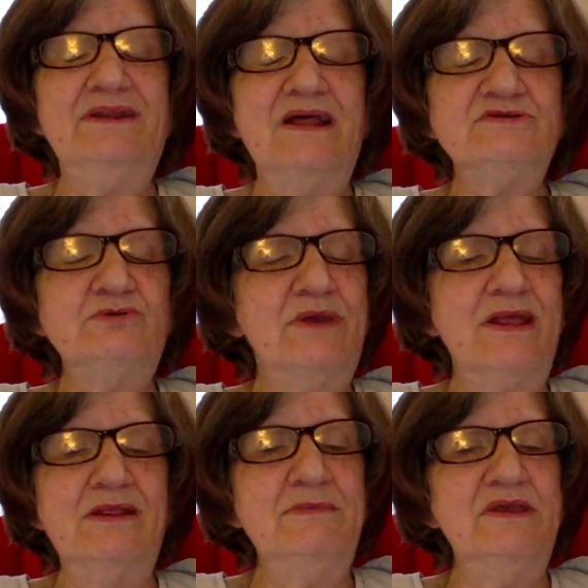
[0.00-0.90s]
that's
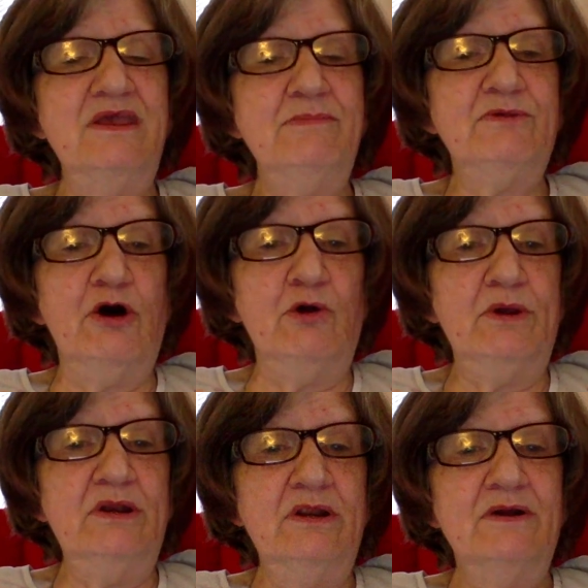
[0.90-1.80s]
okay. Let me keep
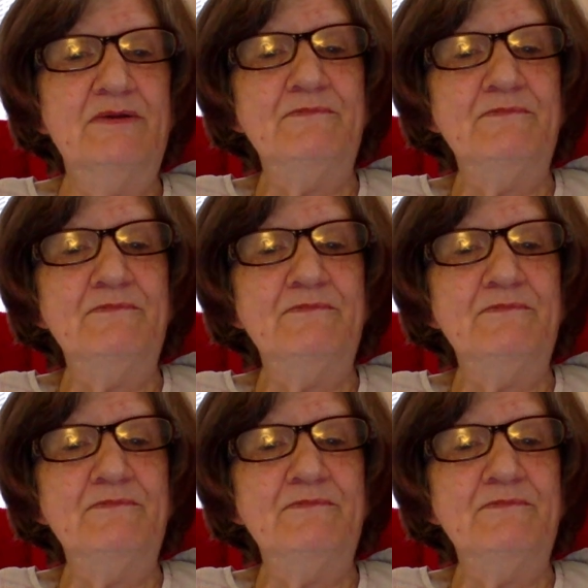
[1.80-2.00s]
going.